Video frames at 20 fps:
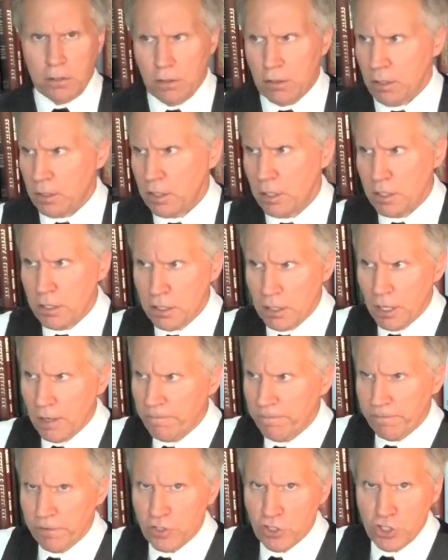the
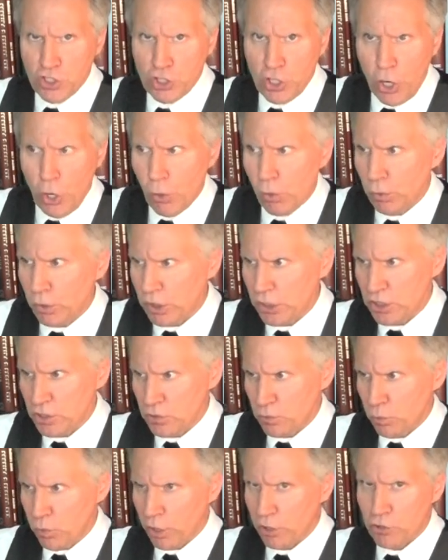comfort zone
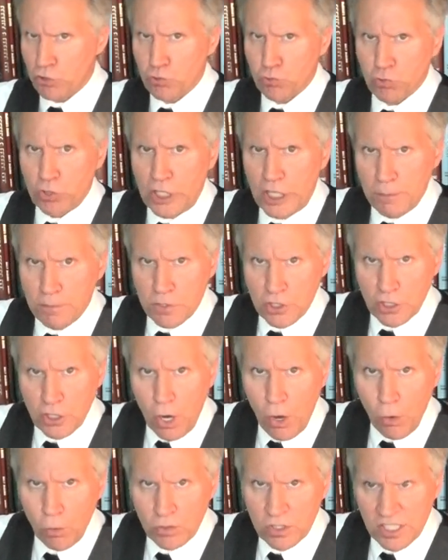is where dreams
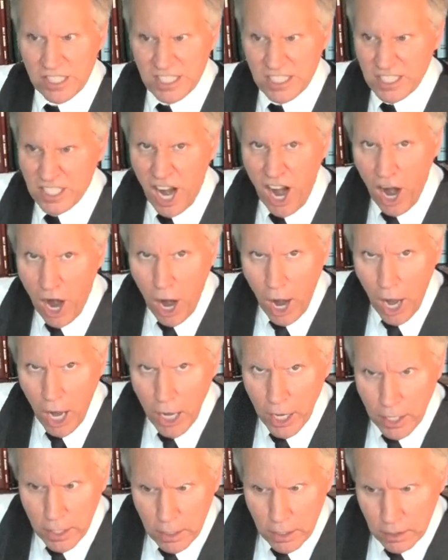go to
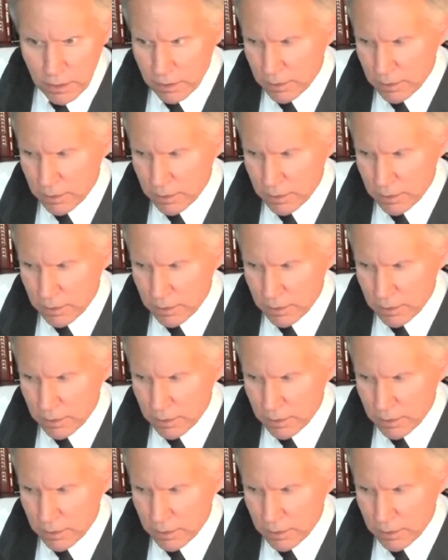die.